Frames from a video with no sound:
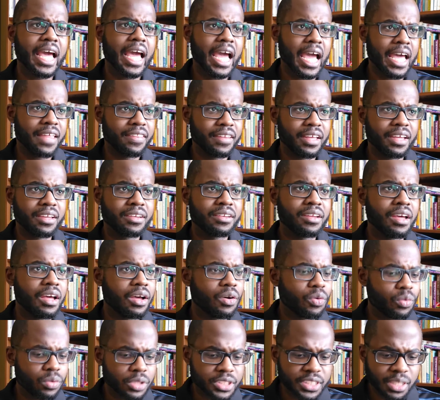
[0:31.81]
And then
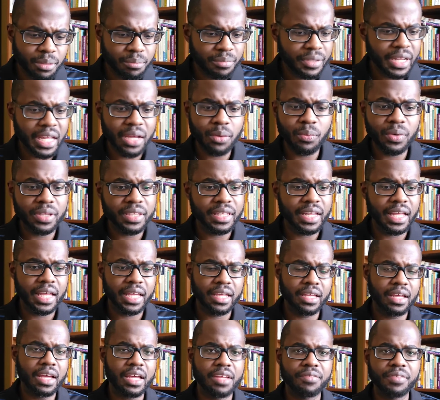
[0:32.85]
someday when
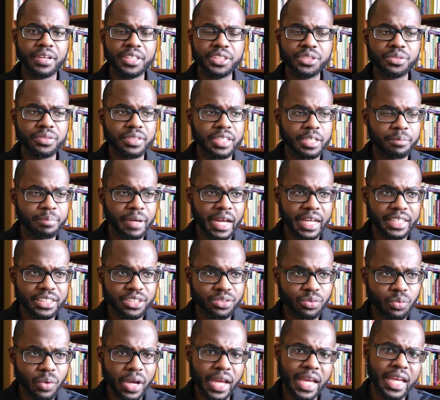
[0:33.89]
they eventually pass
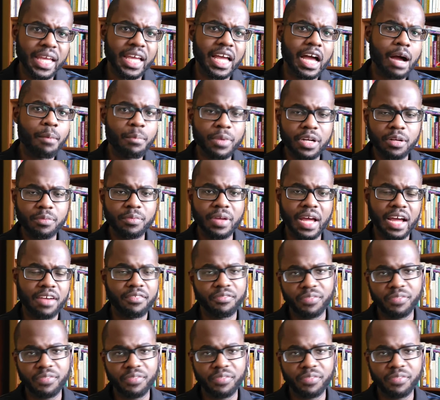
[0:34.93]
away, I'm going to